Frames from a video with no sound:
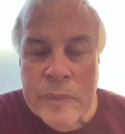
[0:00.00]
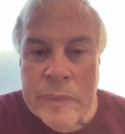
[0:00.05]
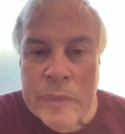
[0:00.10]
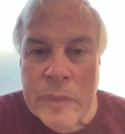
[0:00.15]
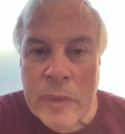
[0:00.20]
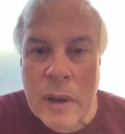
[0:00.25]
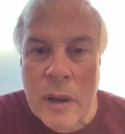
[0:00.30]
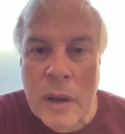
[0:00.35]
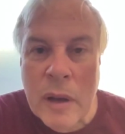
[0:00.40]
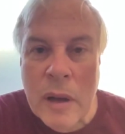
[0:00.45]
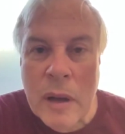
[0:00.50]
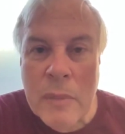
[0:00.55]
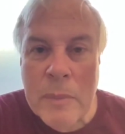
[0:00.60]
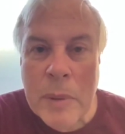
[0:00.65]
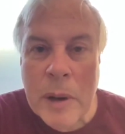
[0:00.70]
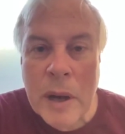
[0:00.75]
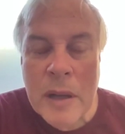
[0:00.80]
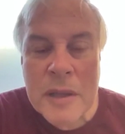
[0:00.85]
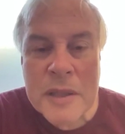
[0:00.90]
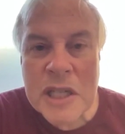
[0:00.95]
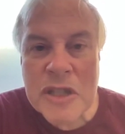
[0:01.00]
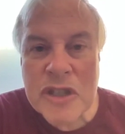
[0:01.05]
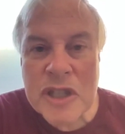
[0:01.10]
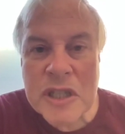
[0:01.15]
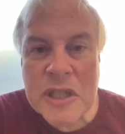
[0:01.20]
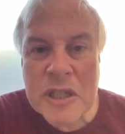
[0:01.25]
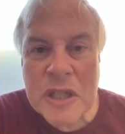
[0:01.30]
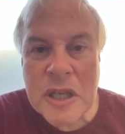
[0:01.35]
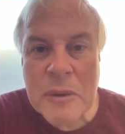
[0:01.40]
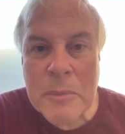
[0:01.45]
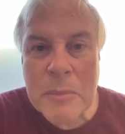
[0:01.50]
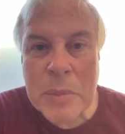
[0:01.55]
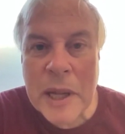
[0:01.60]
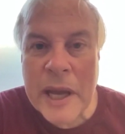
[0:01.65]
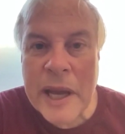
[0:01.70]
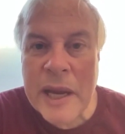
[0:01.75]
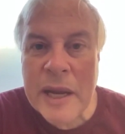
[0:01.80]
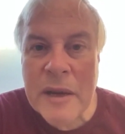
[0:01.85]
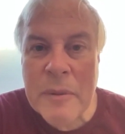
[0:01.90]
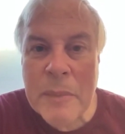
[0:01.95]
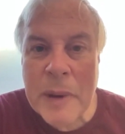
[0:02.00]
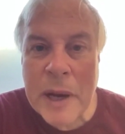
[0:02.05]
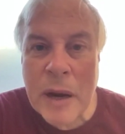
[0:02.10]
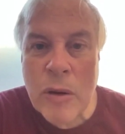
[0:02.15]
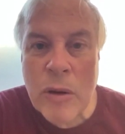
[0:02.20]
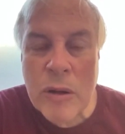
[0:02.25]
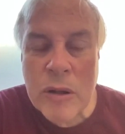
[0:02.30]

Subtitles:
Politicians complained about all the